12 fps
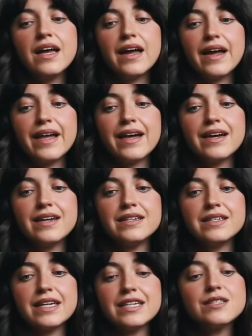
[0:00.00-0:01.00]

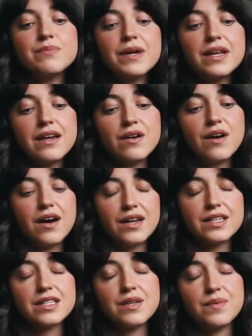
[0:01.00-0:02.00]
And it's been
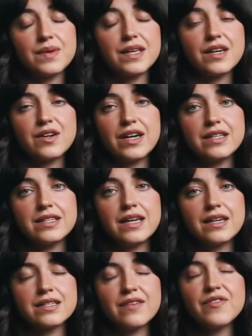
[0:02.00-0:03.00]
honestly really crazy,
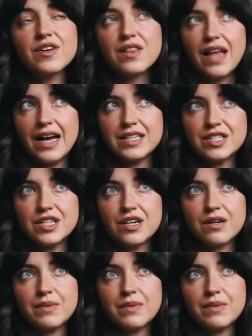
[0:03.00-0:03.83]
except for last year,